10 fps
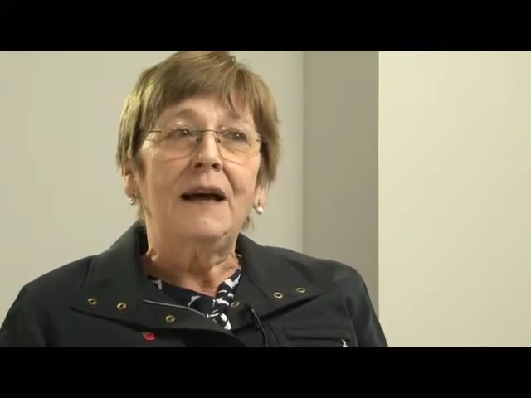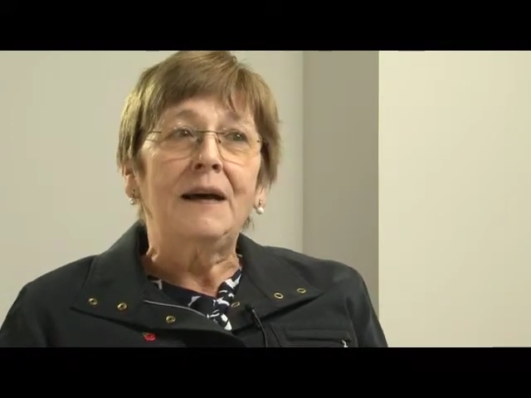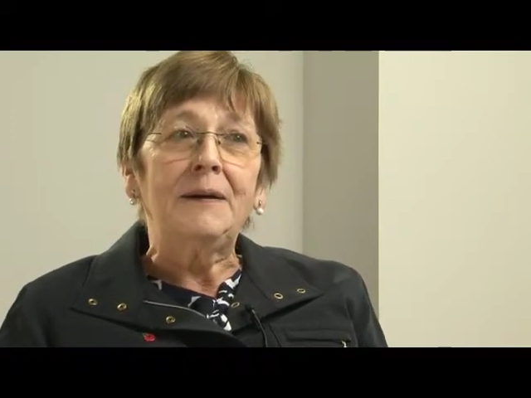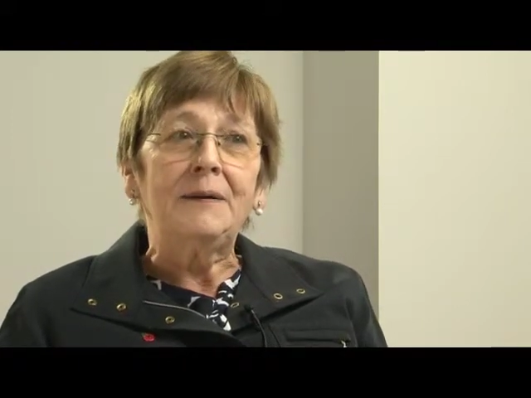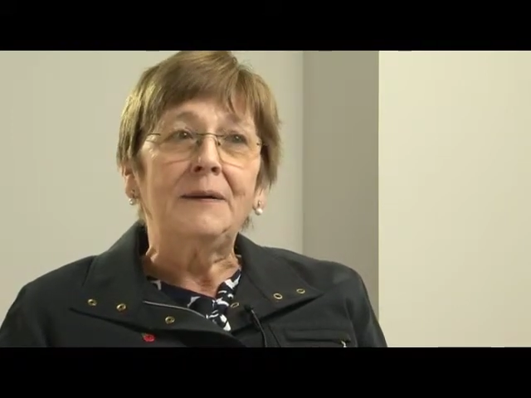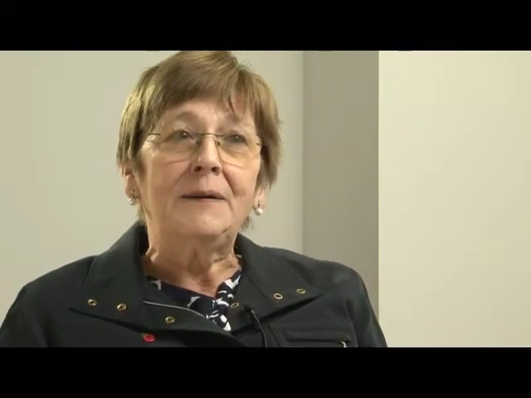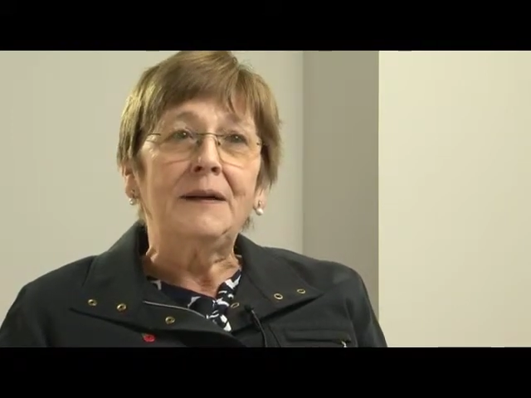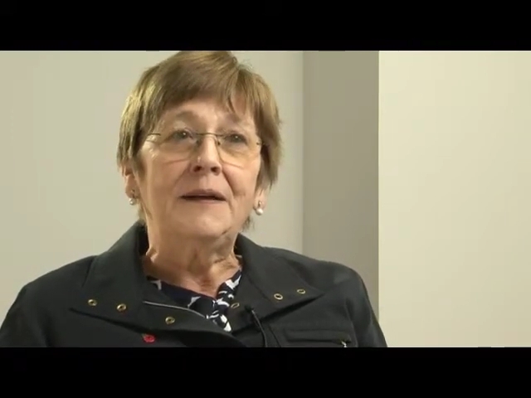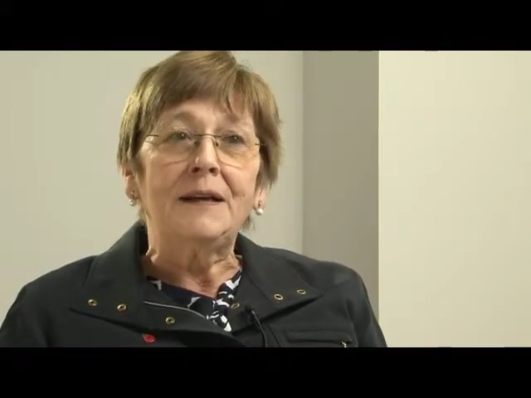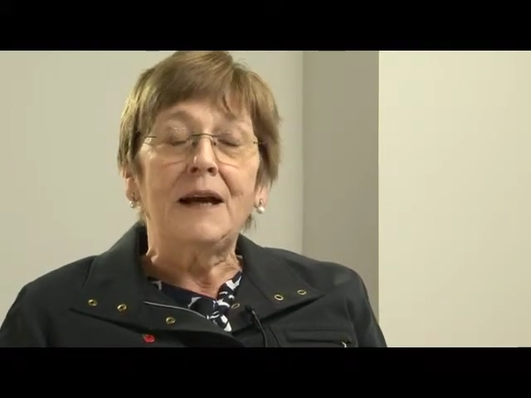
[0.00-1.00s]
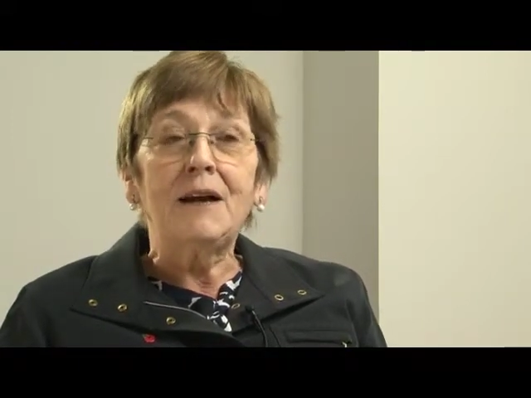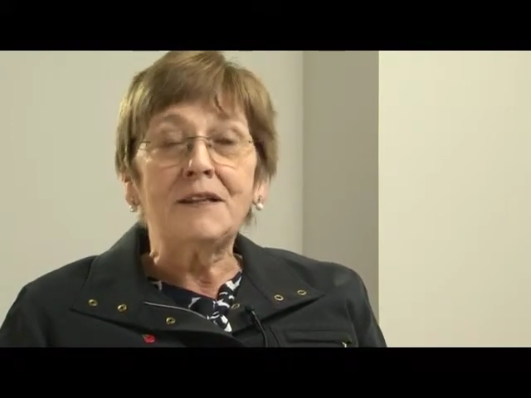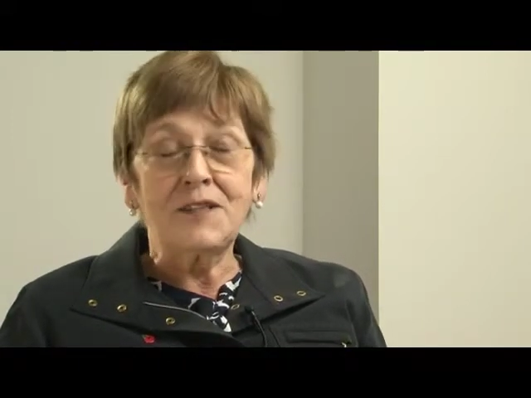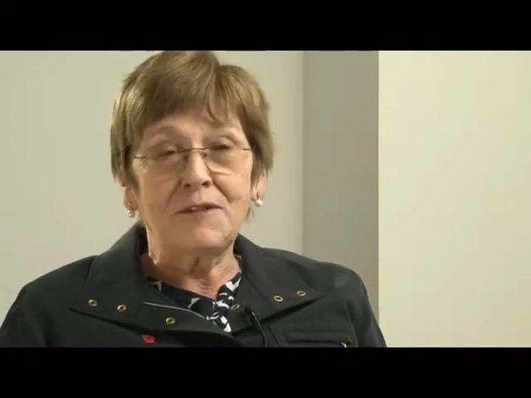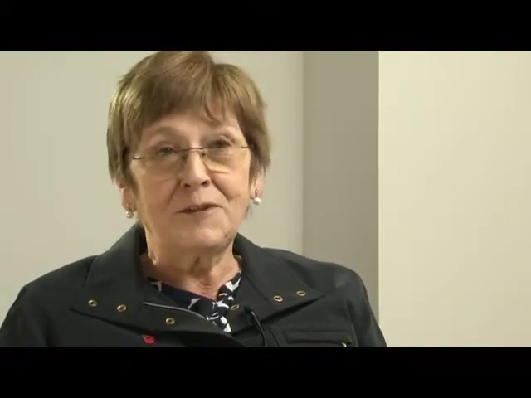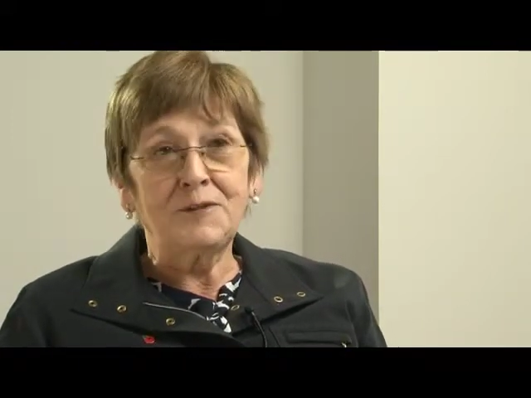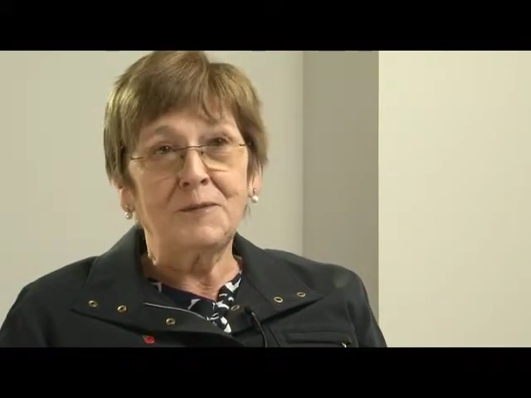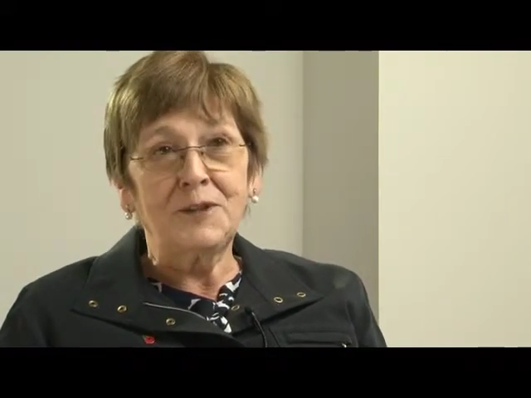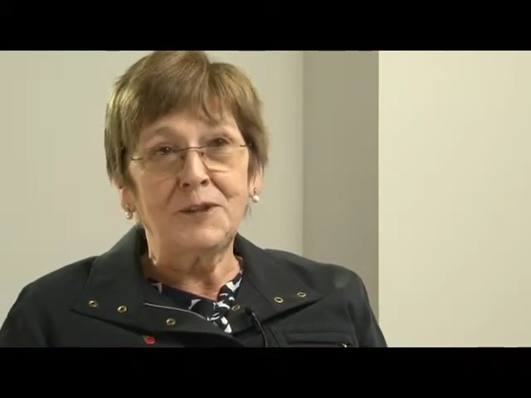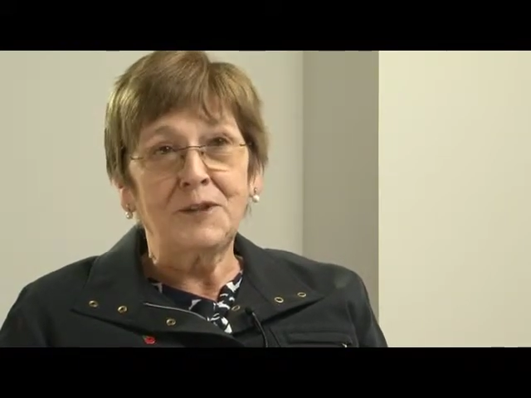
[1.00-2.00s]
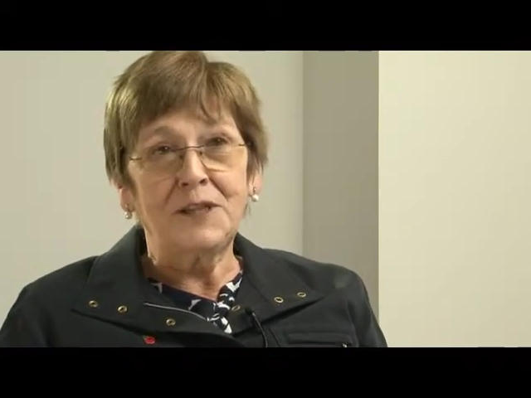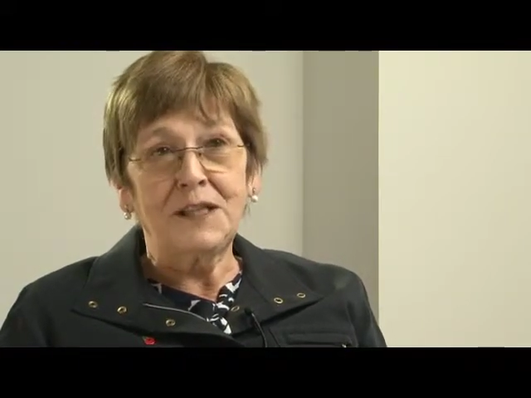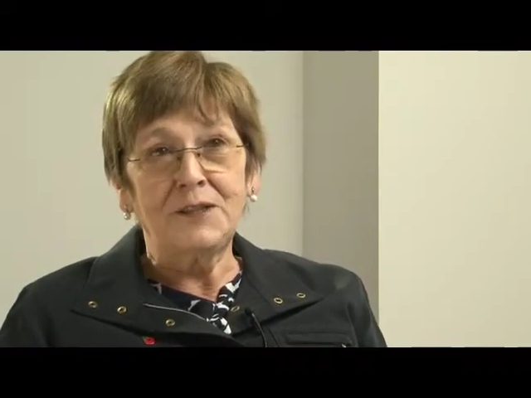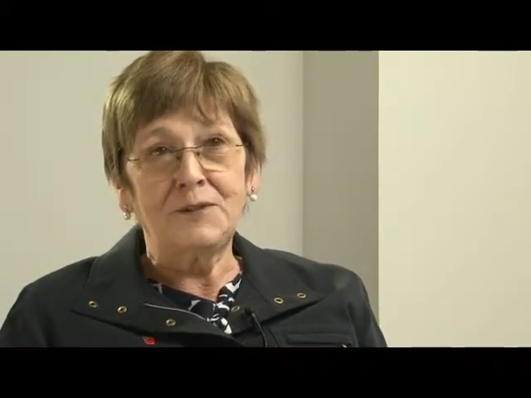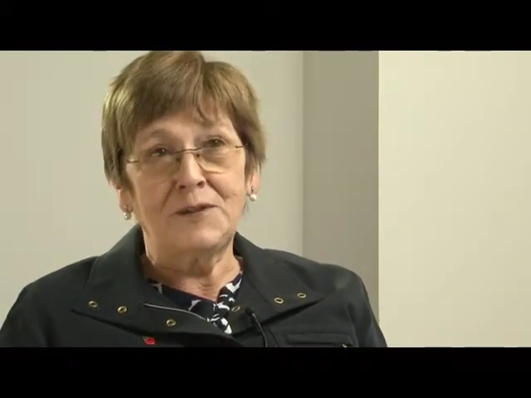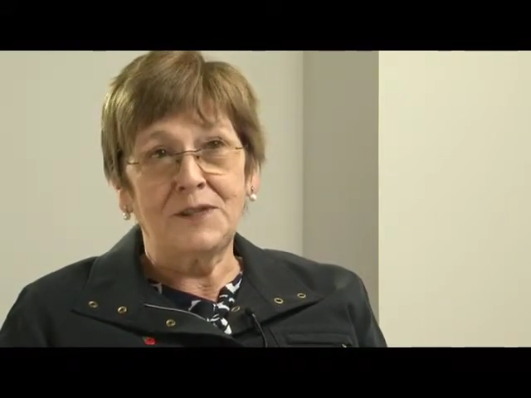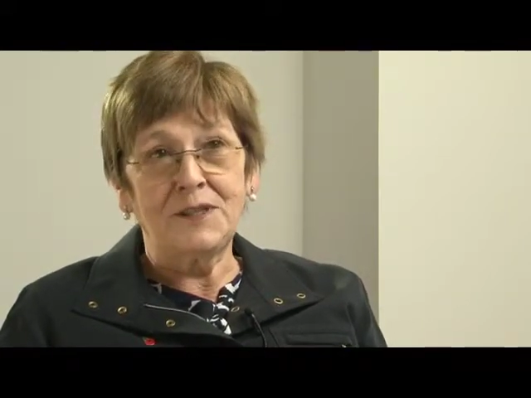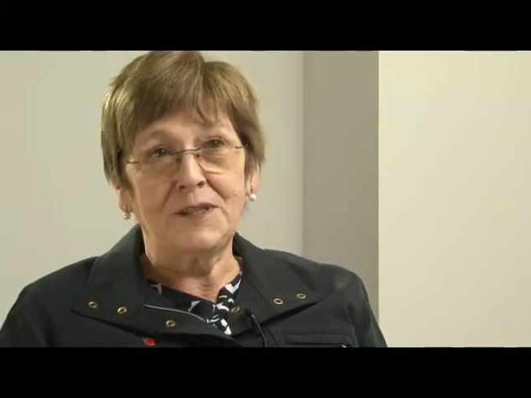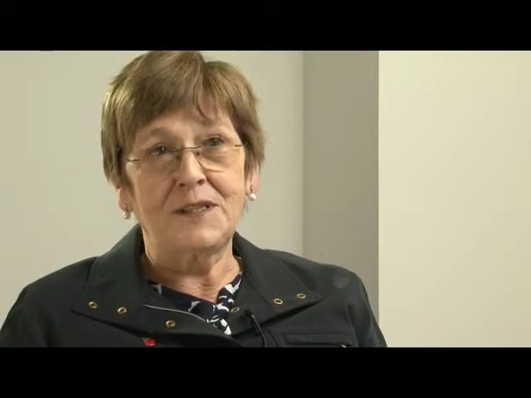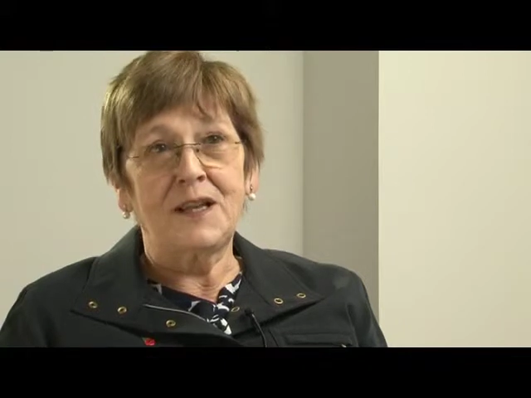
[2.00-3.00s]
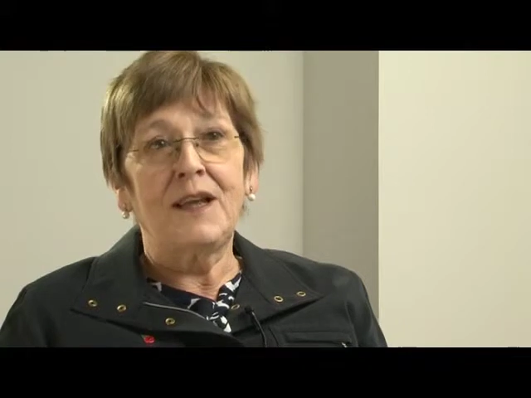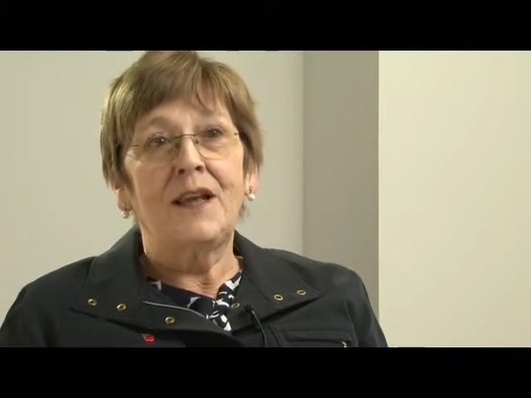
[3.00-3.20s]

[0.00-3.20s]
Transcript: uh, I, I suffer from a chronic illness.